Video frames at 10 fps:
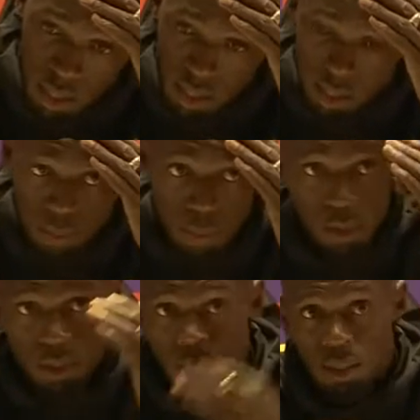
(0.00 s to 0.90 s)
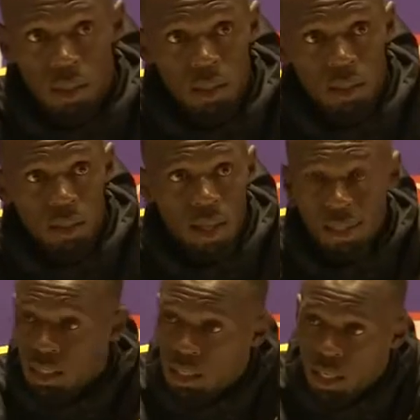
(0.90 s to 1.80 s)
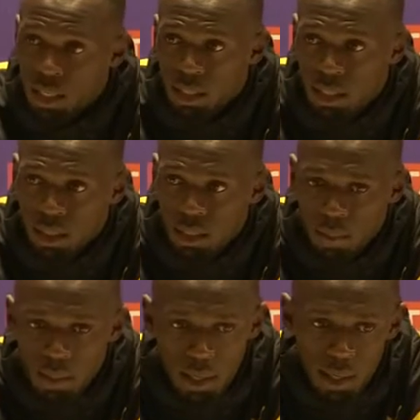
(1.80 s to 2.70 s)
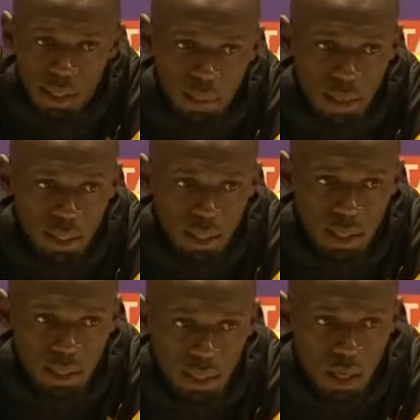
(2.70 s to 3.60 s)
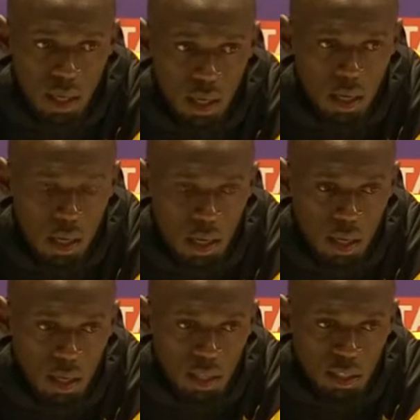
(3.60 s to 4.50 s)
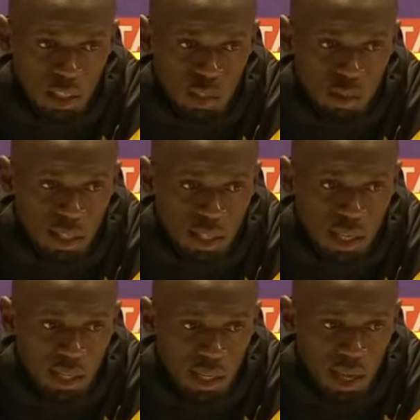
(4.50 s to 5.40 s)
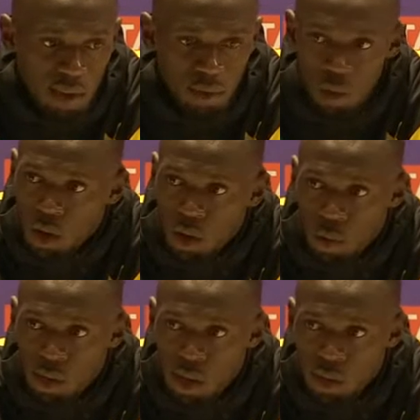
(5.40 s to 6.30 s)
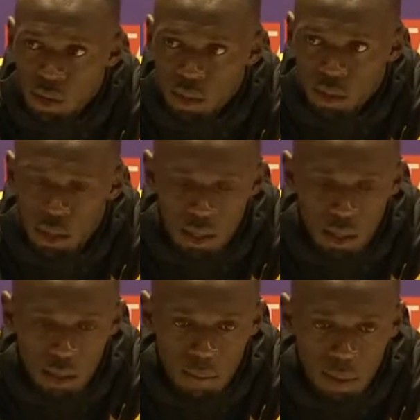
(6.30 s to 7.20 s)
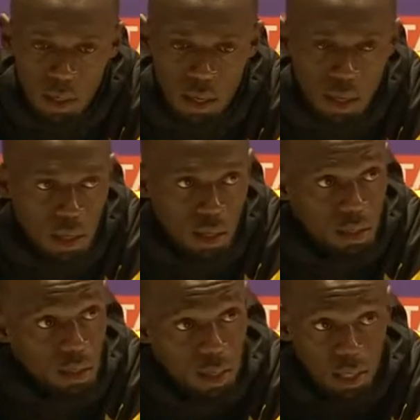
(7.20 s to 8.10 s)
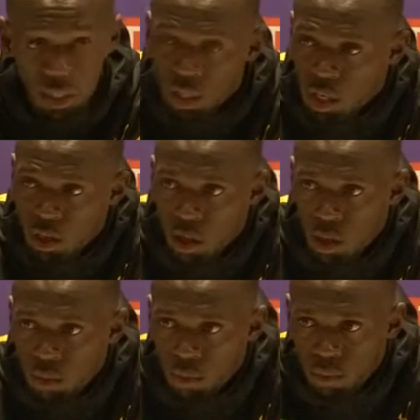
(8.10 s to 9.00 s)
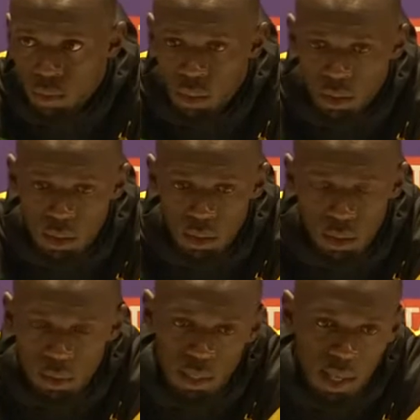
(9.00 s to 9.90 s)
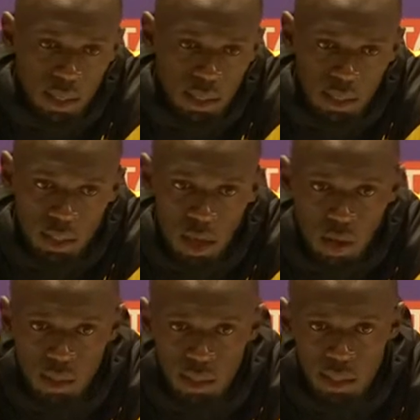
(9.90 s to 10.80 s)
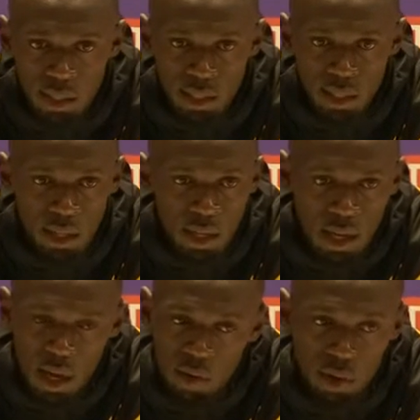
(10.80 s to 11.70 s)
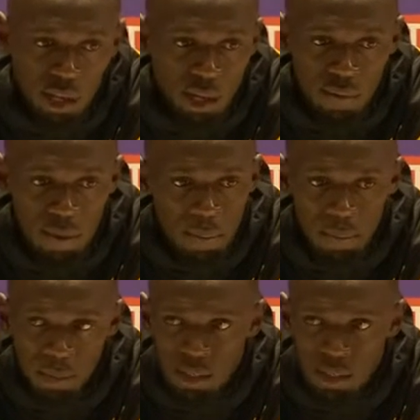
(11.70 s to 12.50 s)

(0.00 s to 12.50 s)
The support hasn't changed, you know what I mean? I expected this. It's just really sad that I have to walk away now. But the energy of the crowd was outstanding as always, and I really love them.